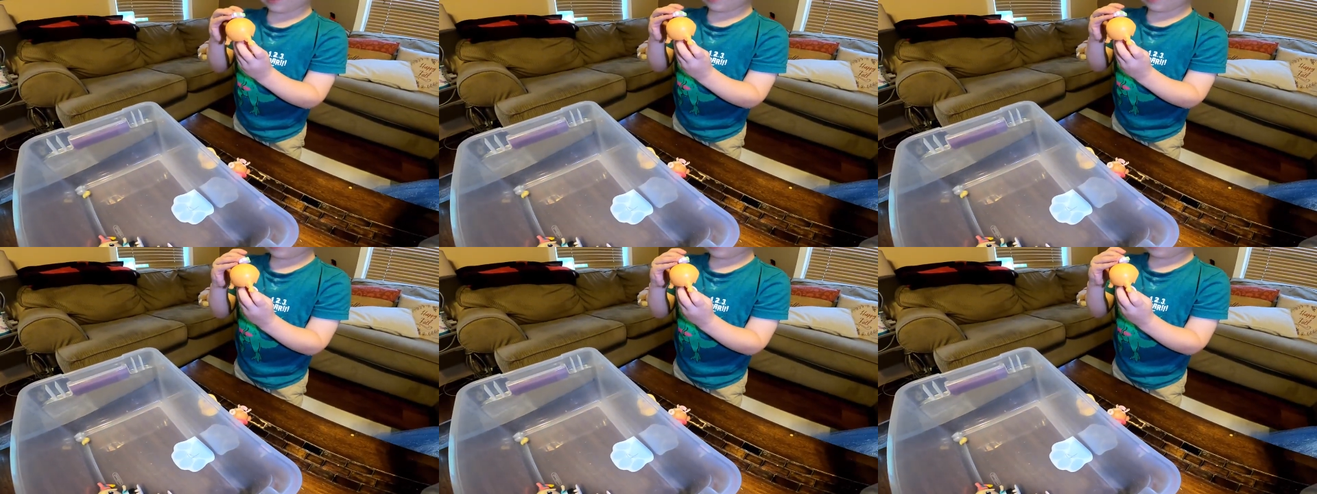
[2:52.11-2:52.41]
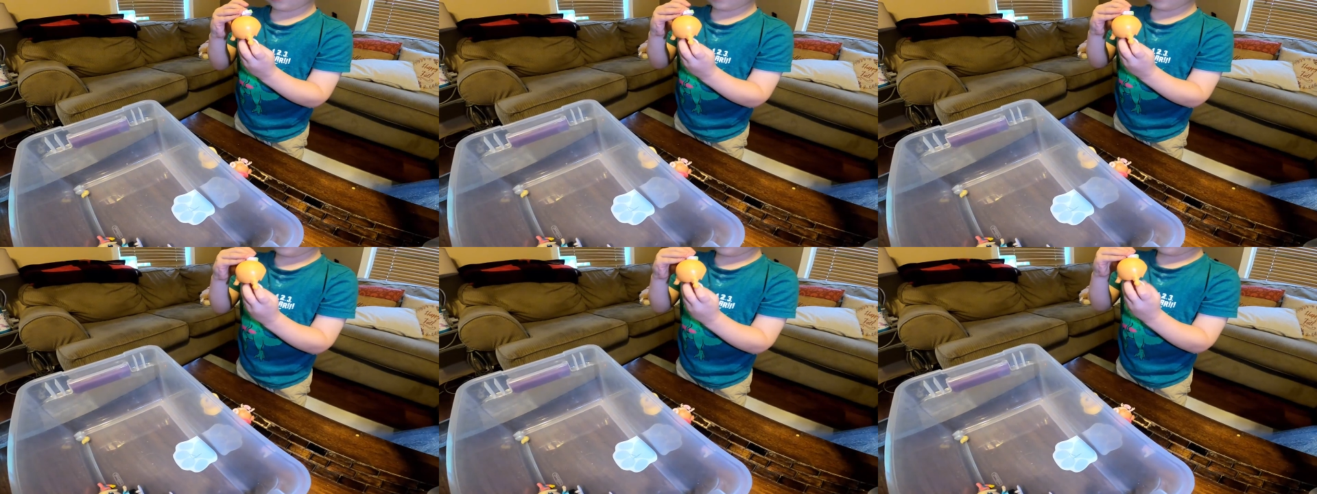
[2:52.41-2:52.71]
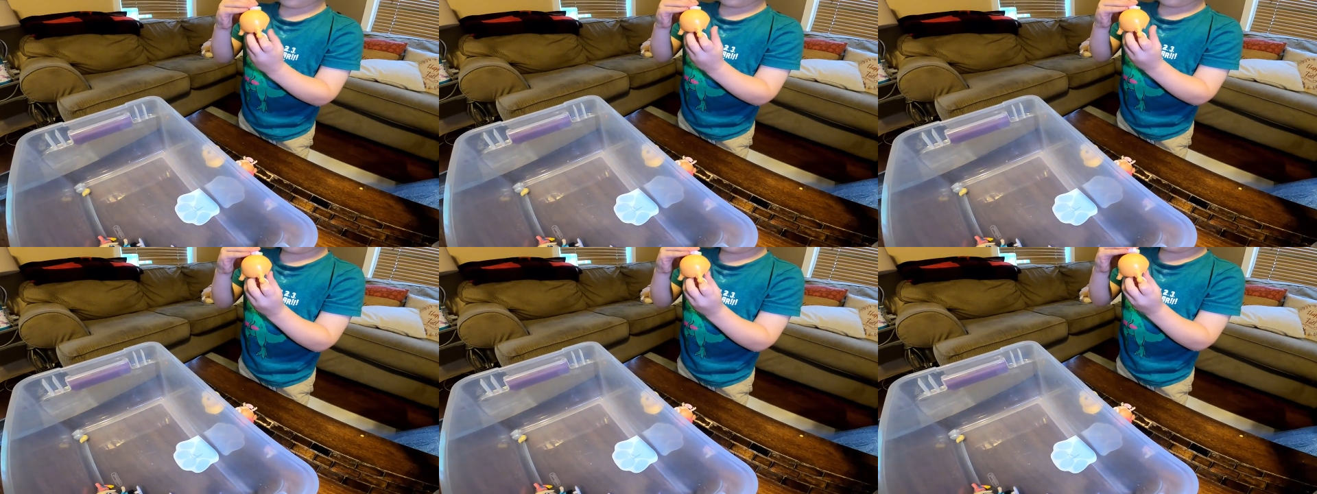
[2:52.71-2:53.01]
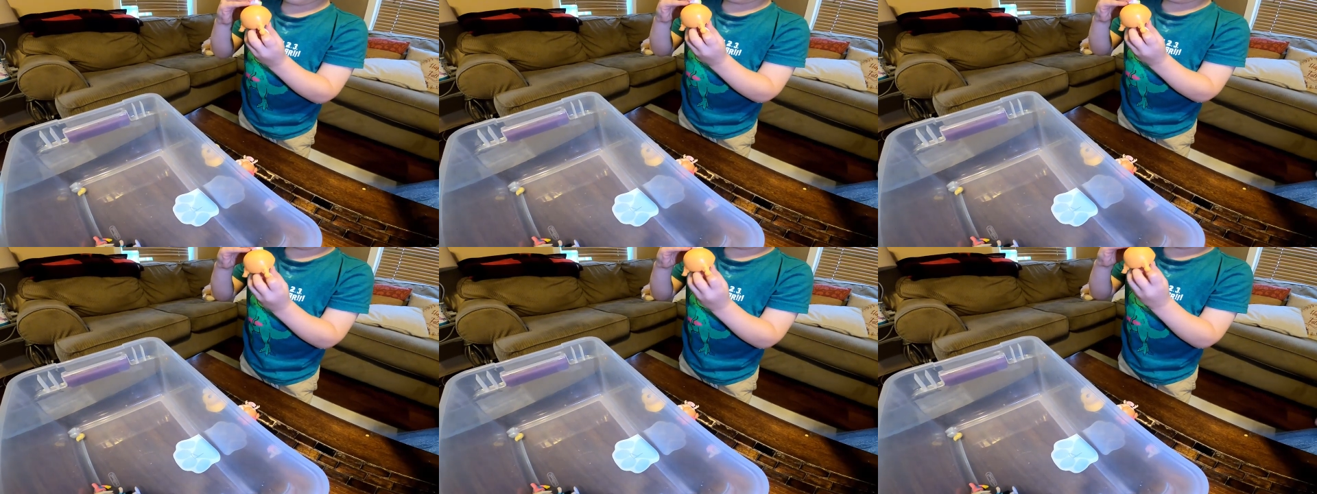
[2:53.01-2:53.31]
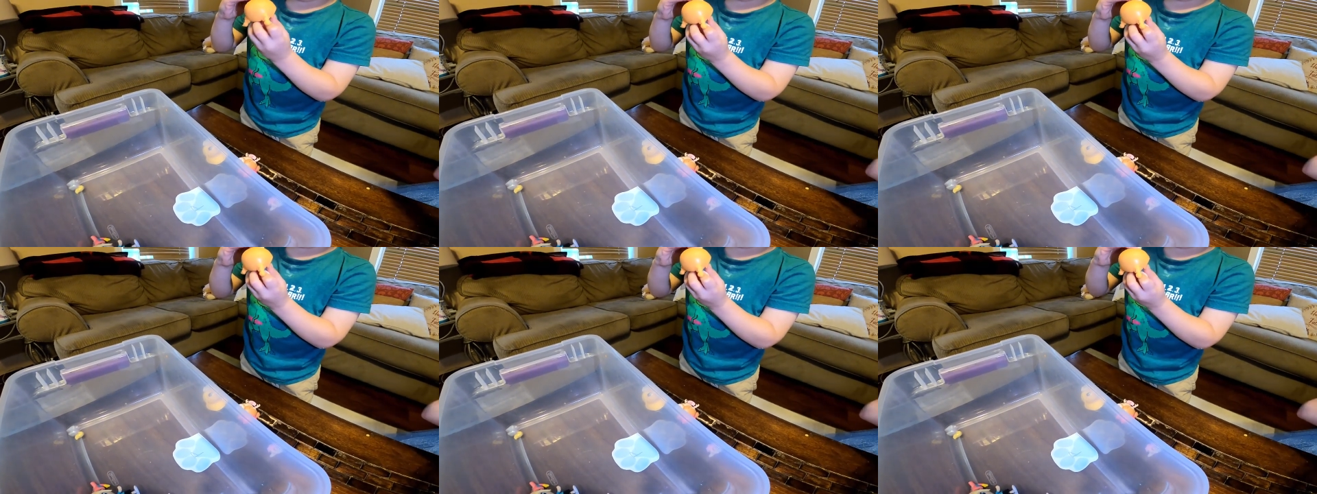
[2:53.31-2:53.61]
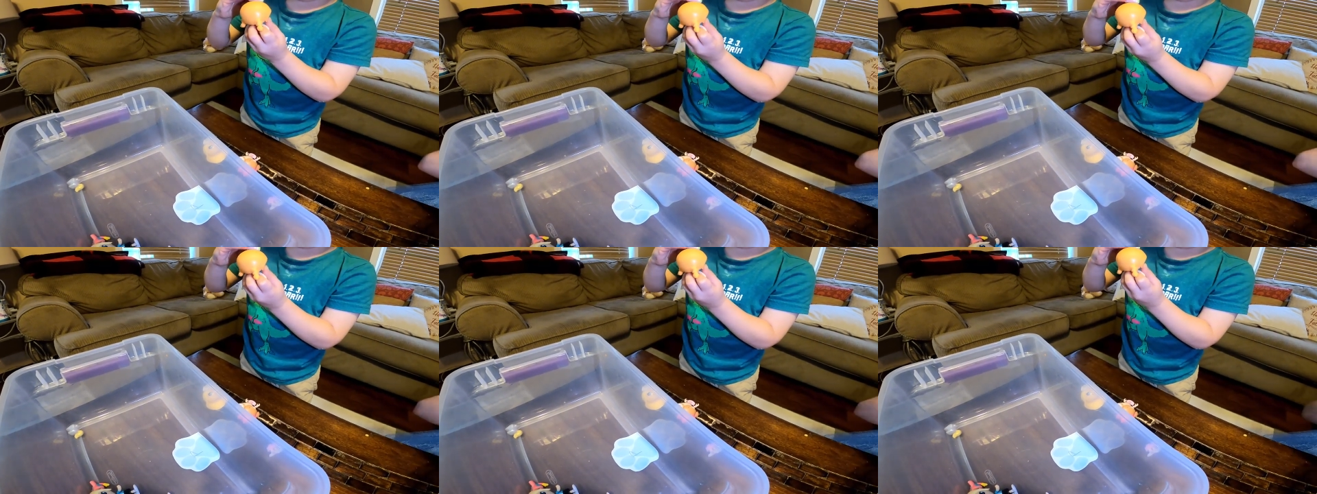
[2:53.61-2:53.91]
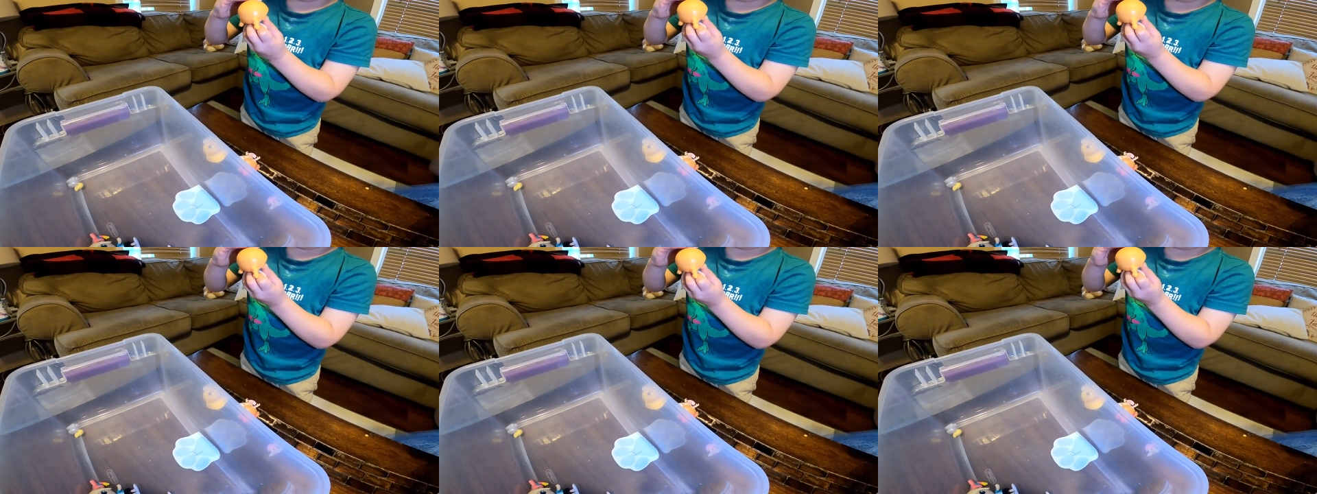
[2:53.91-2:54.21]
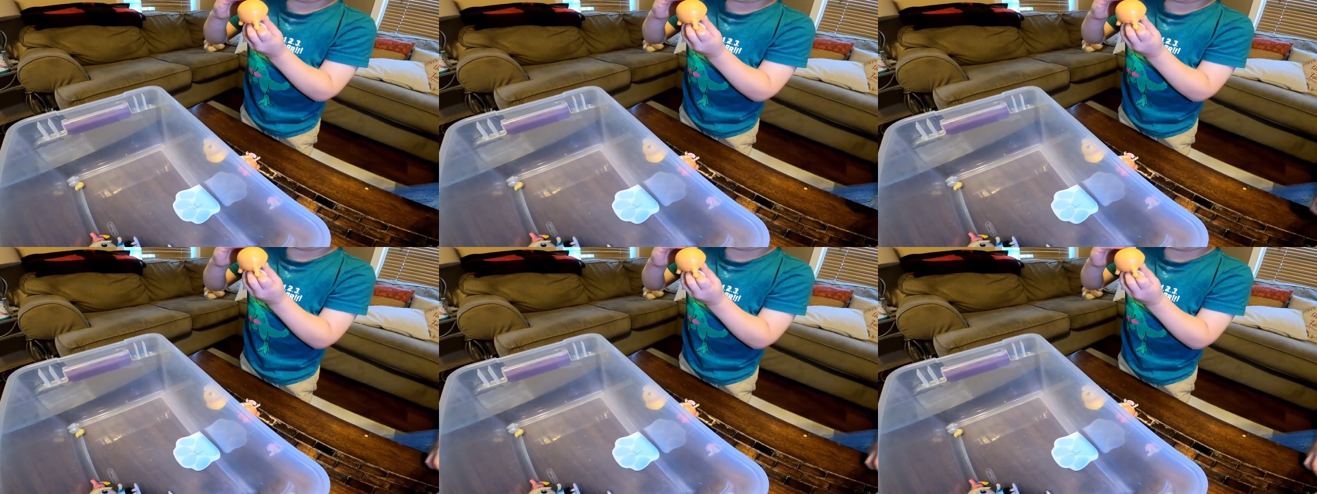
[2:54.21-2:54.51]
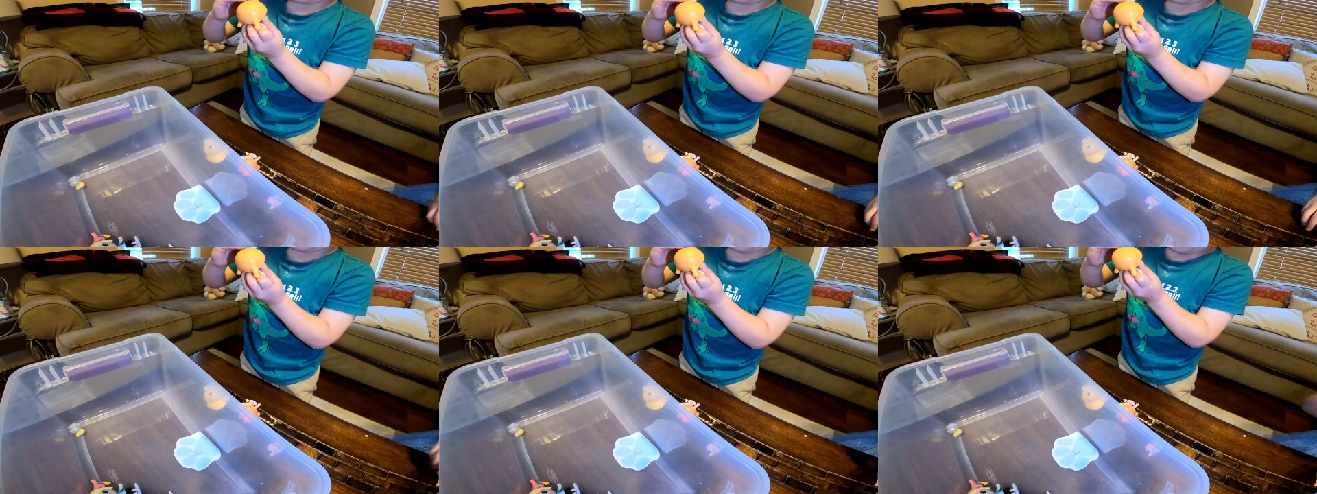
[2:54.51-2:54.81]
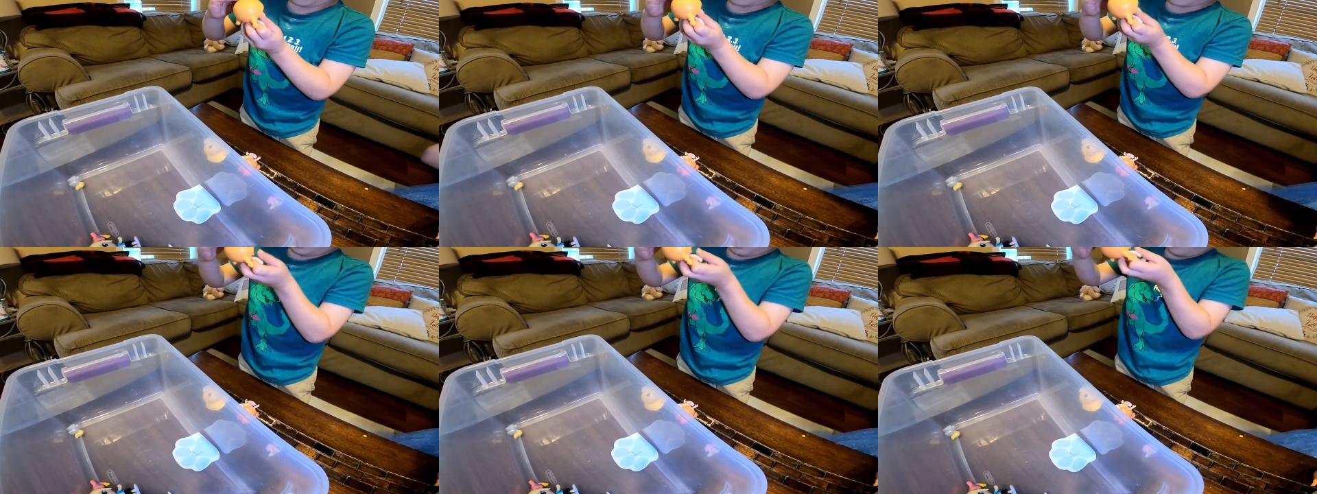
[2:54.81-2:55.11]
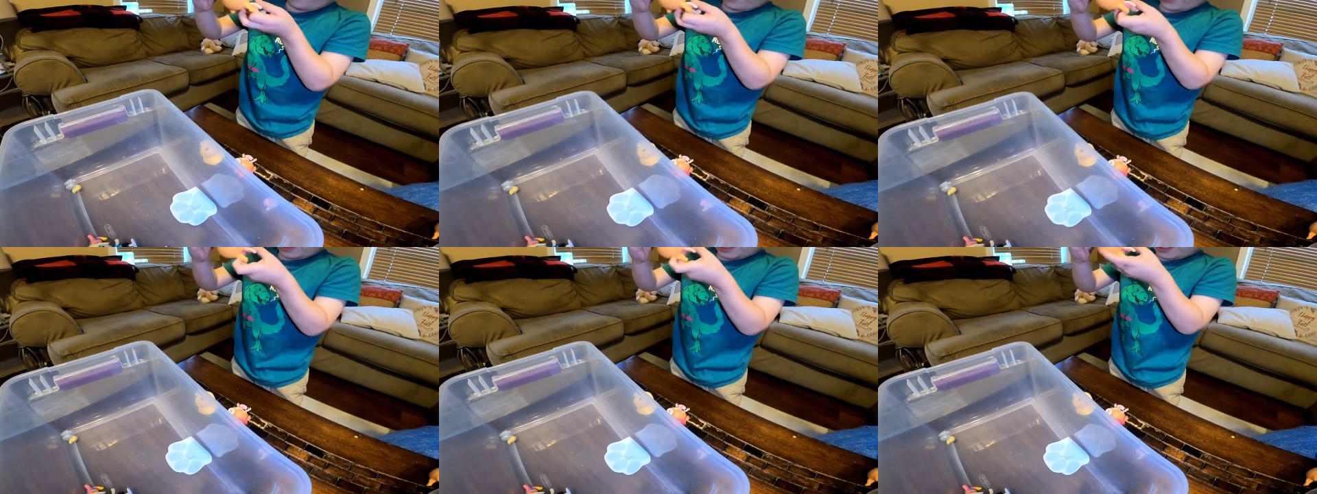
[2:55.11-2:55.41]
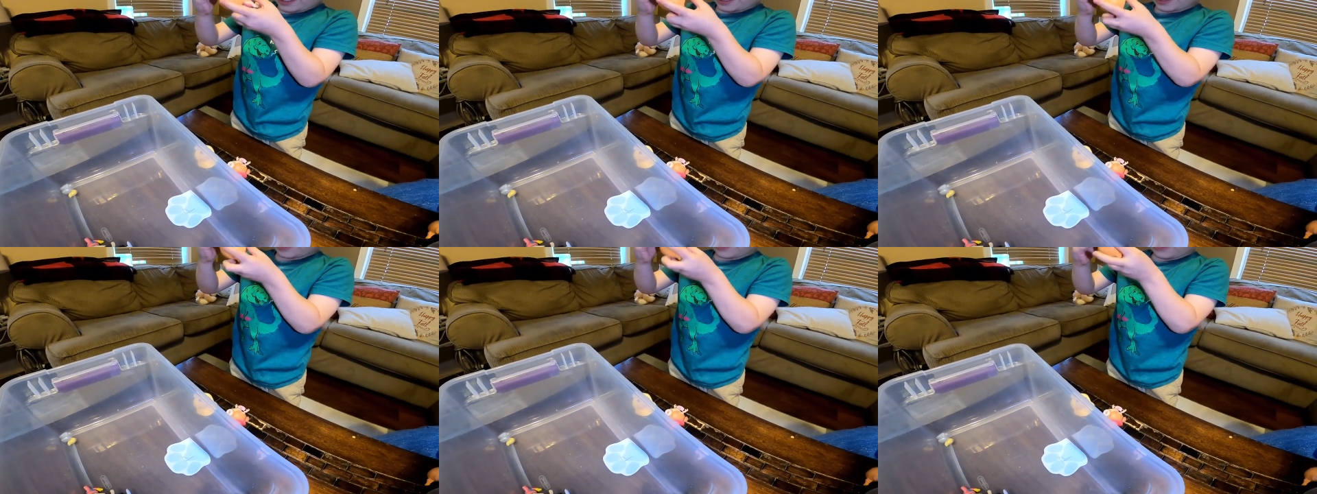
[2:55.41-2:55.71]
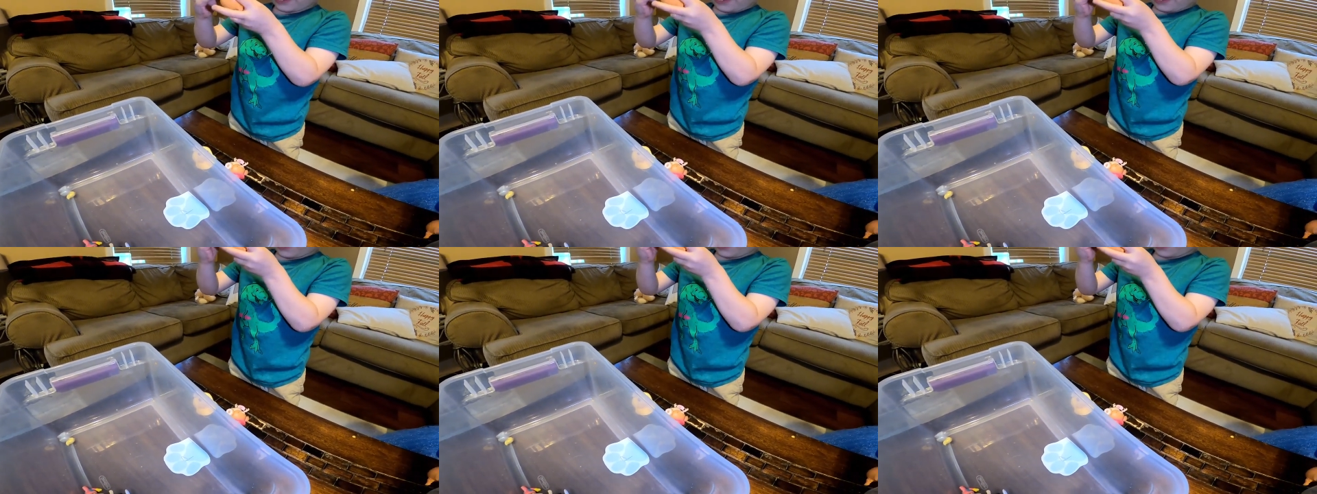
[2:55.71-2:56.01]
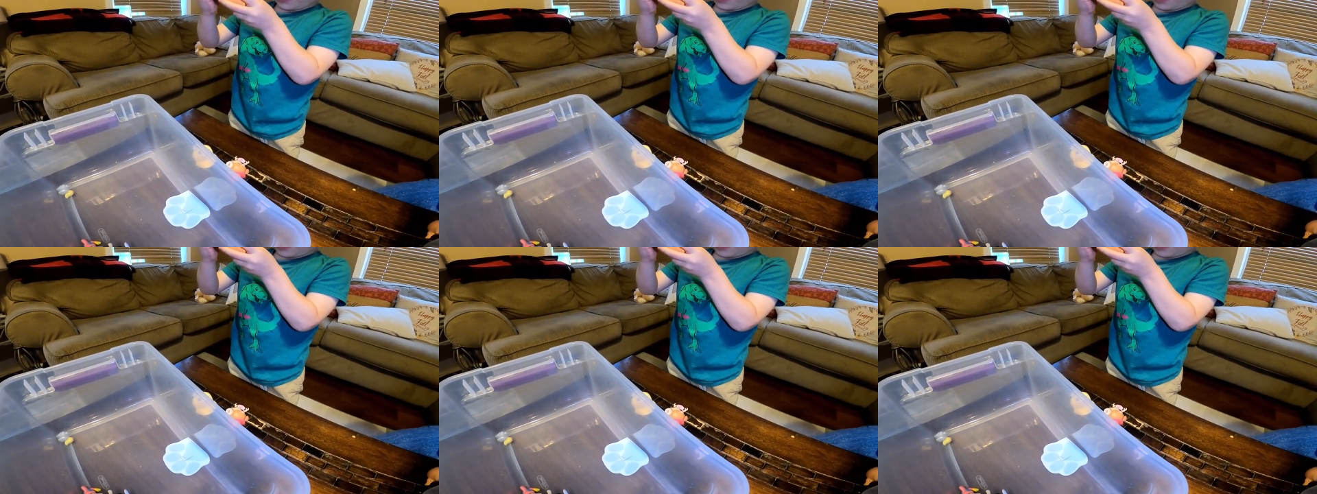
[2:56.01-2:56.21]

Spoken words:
[unreadable: no face in view]